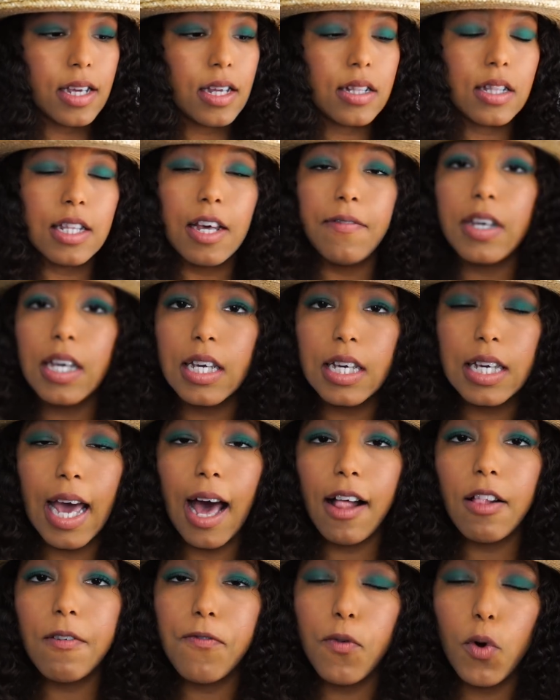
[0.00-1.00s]
Living in
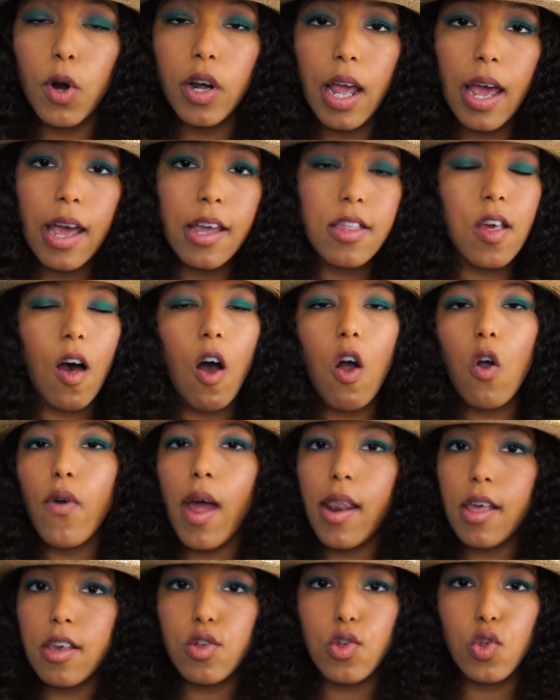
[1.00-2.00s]
California, it's
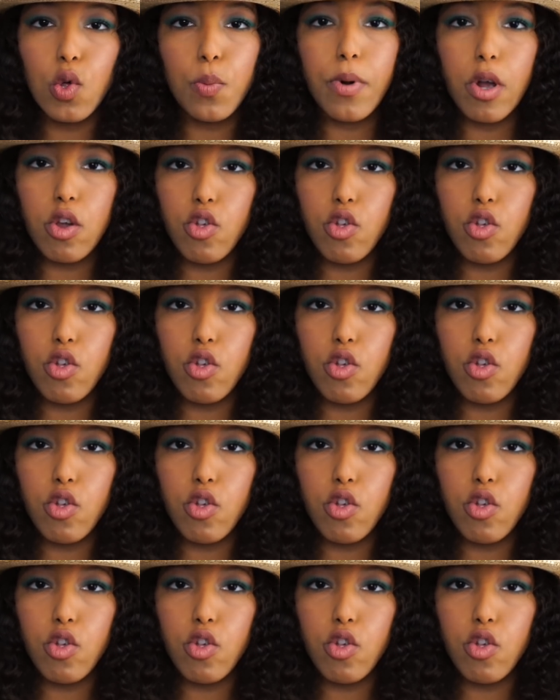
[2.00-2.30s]
already super